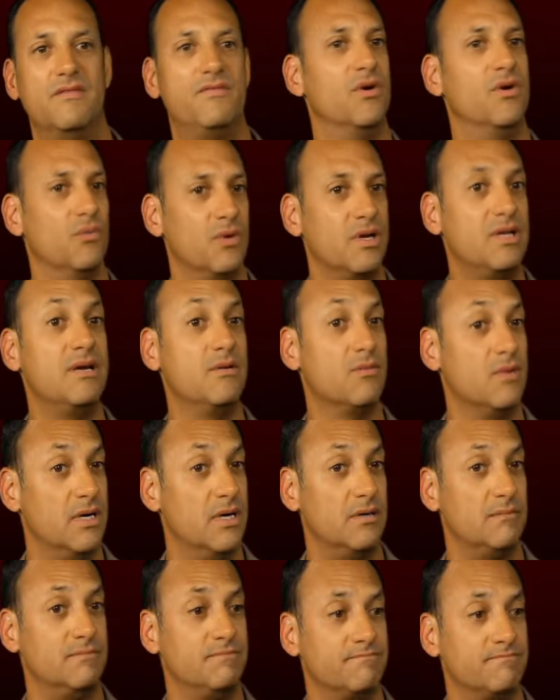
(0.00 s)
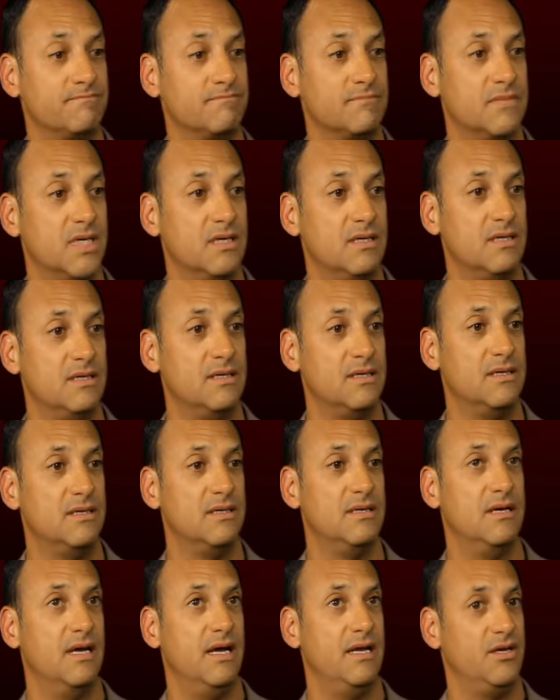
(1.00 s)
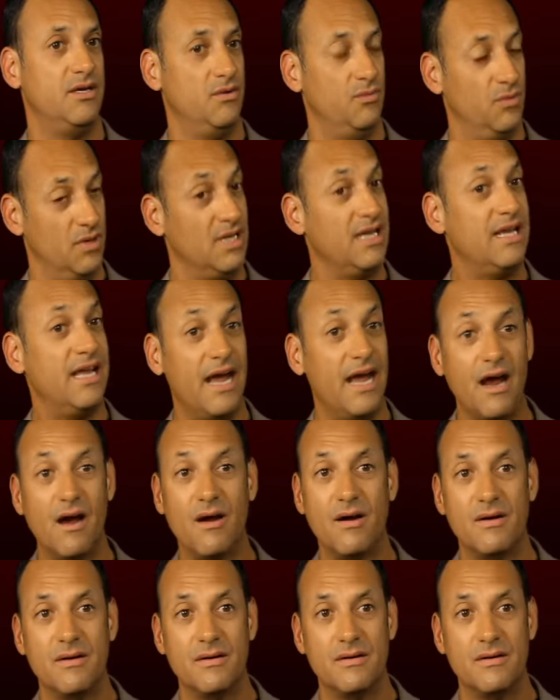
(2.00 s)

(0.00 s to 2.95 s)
if you're really real and you really care,